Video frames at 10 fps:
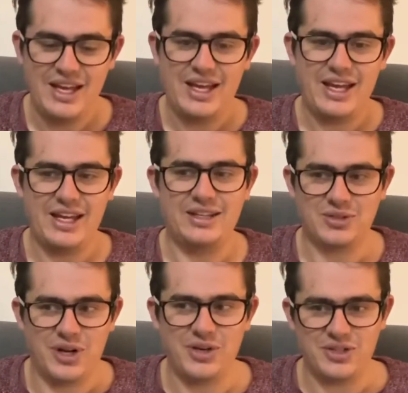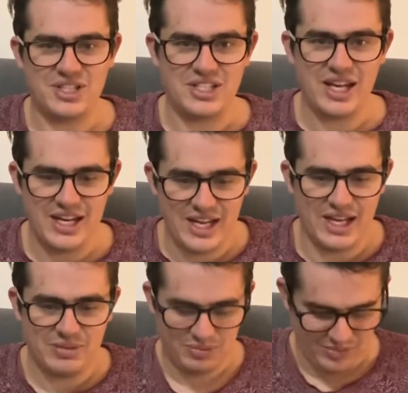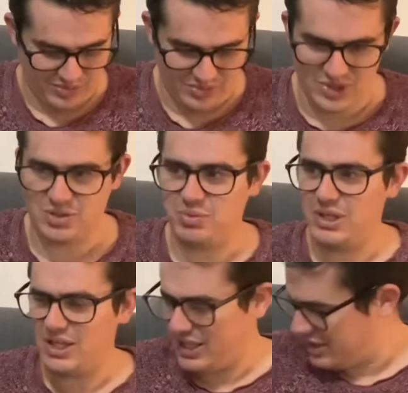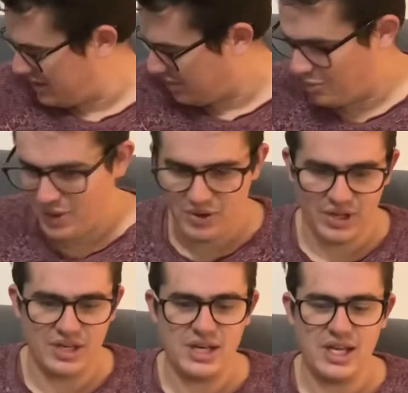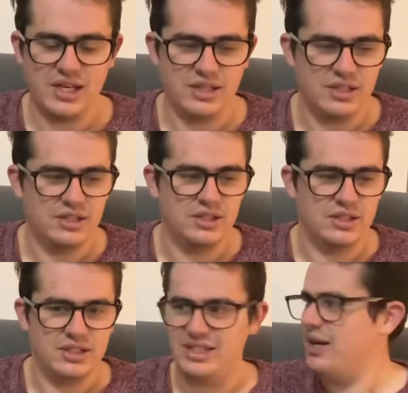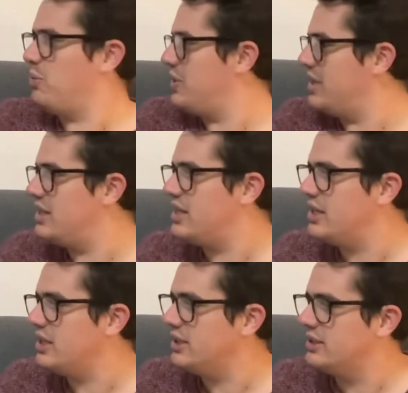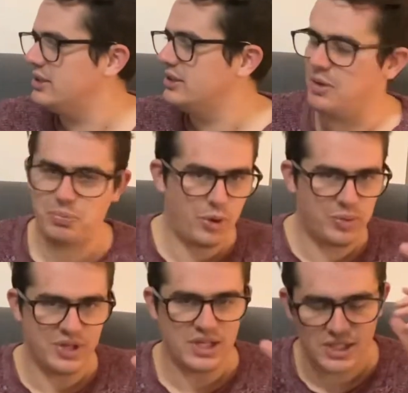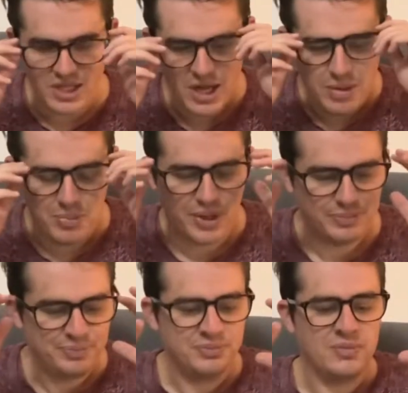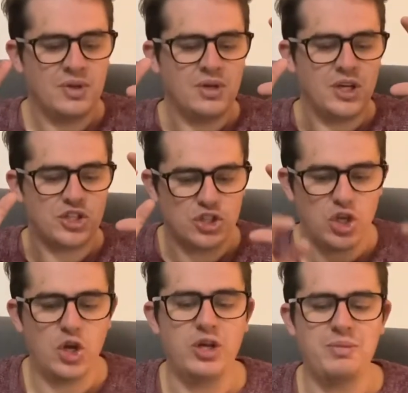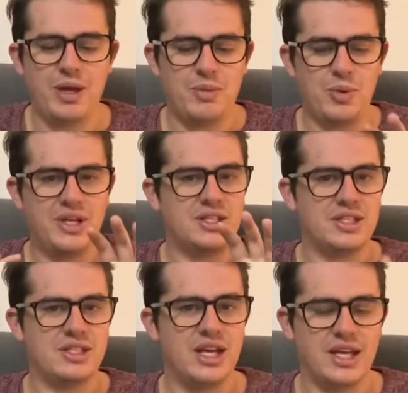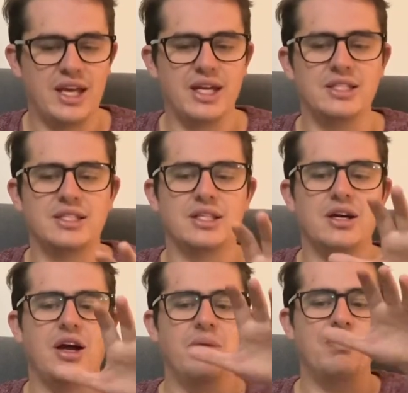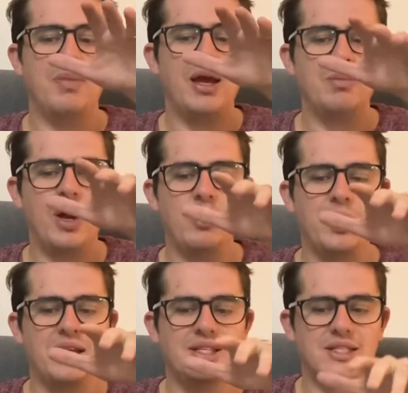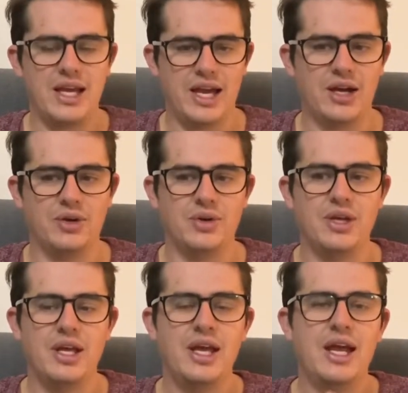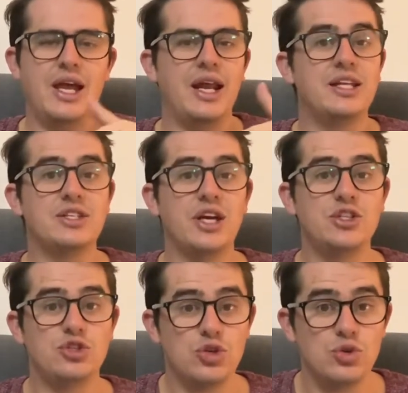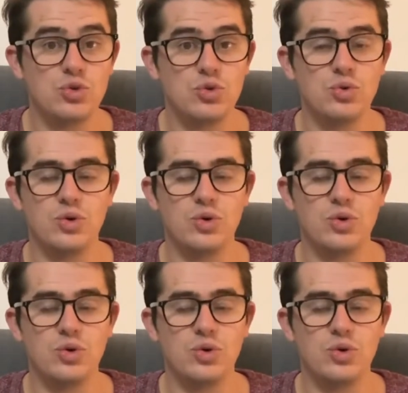and try not to stand out, and just realizing that I'm wearing a knit. Is that weird here? It probably is, but I slowly make my way to the staircase. I make my way down, and as I do,